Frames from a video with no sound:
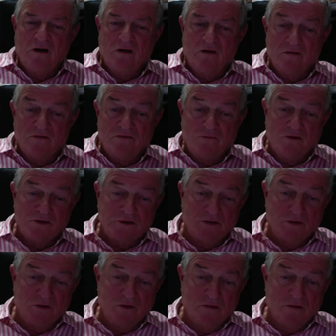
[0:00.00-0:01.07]
did a lot of
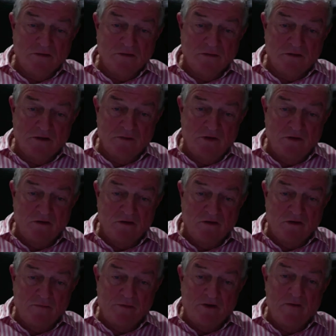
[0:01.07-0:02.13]
what you'd call
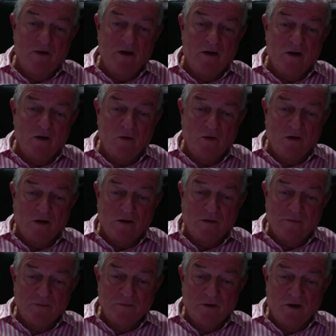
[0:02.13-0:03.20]
community pro bono
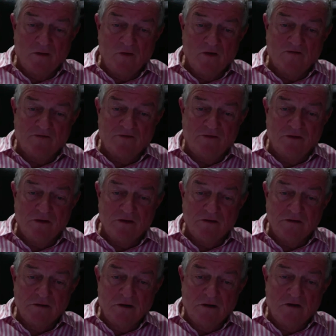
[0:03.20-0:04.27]
work. I worked for
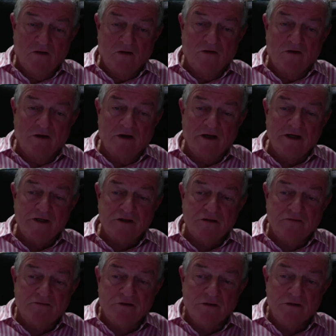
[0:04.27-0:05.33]
a congregation
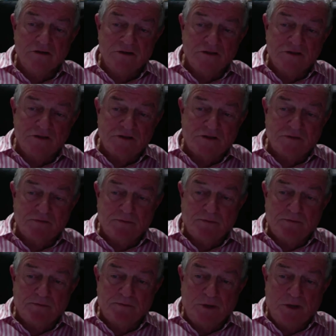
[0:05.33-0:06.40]
of religious
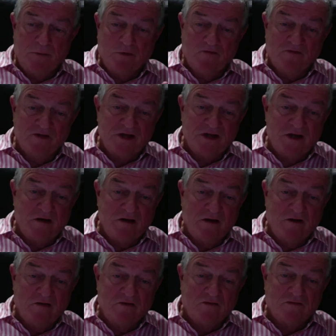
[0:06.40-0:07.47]
people for 10
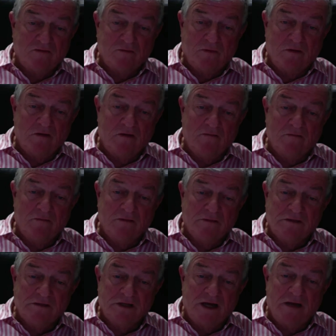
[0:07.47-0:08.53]
years on a
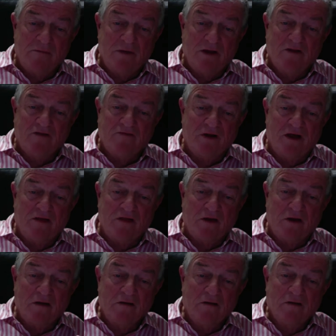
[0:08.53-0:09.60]
day a month for
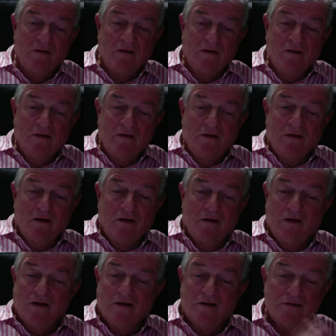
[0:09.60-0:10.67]
nothing,
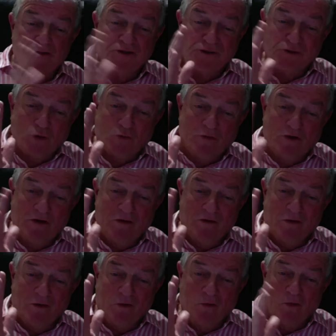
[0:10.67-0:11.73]
and that shook me to
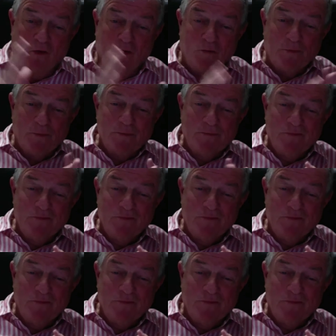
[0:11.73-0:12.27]
the core